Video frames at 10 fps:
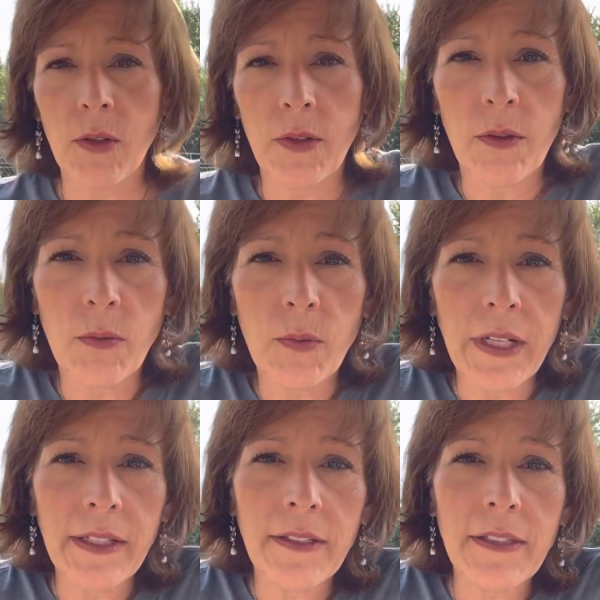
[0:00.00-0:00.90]
or the
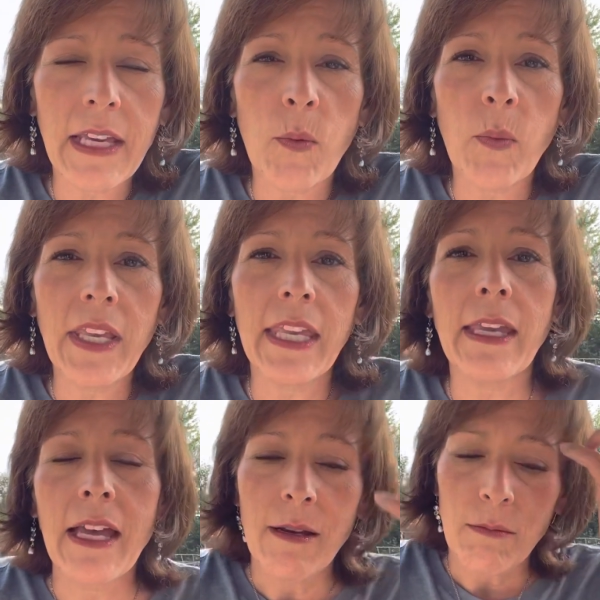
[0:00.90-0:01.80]
ones that we
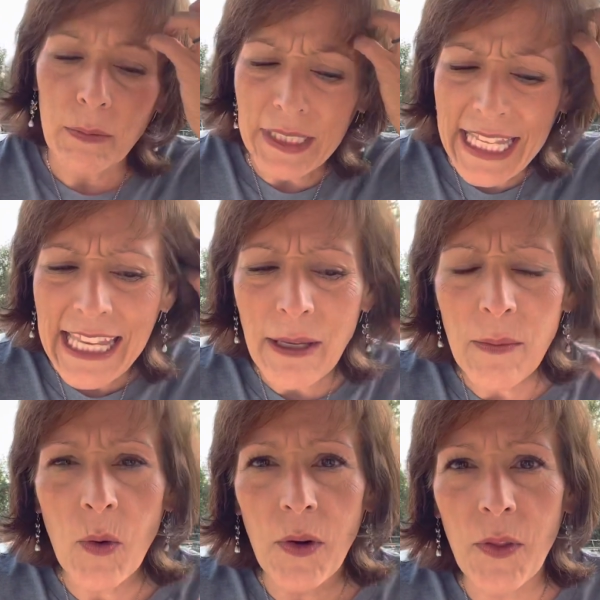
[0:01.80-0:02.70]
blame,
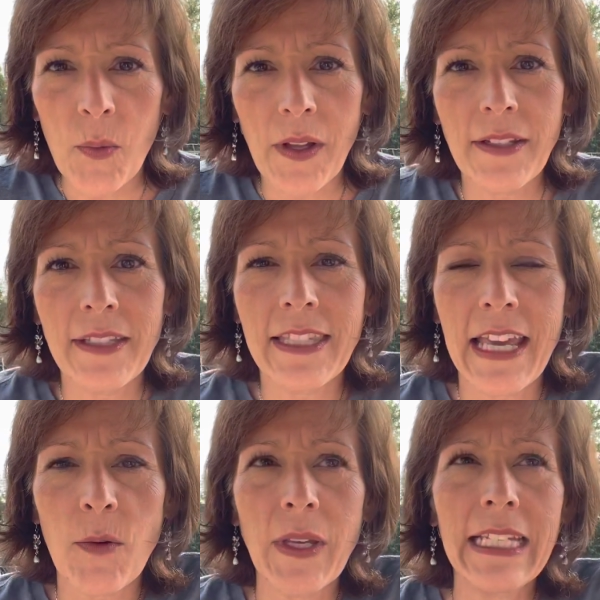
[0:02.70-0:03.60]
or the ones
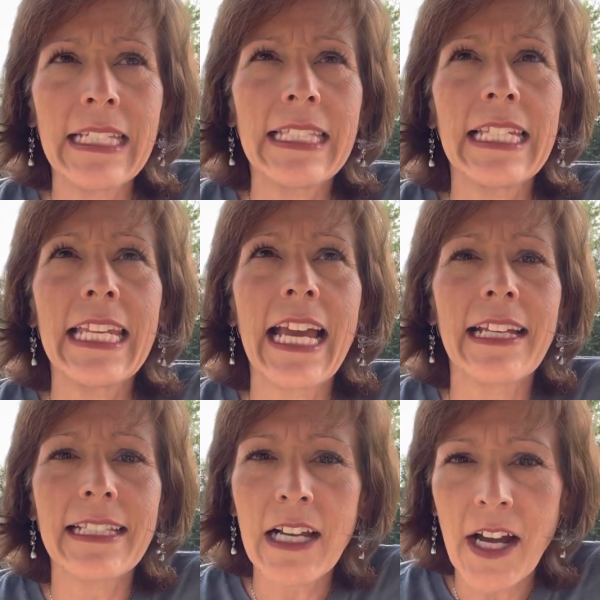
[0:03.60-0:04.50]
that we see
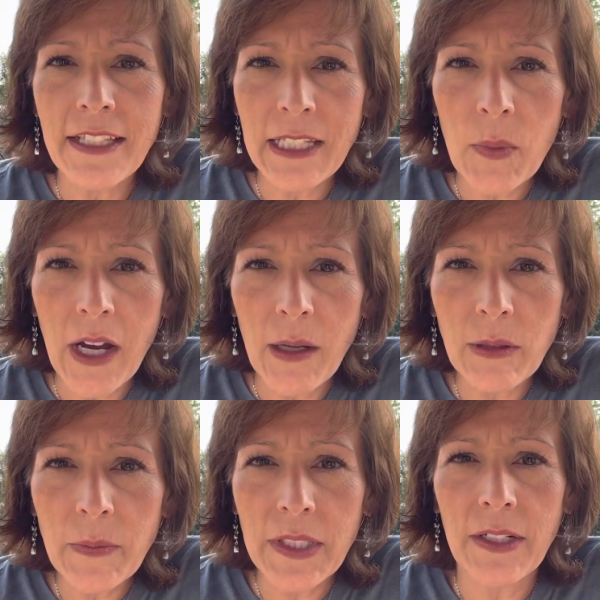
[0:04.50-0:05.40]
as causing
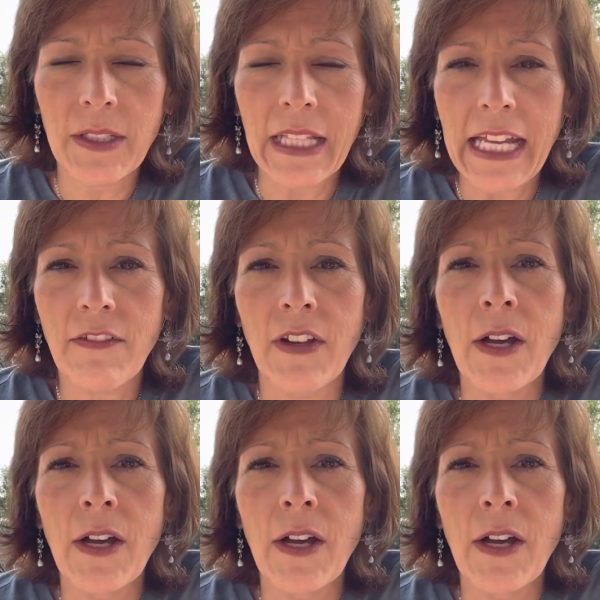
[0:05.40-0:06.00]
problems in our life,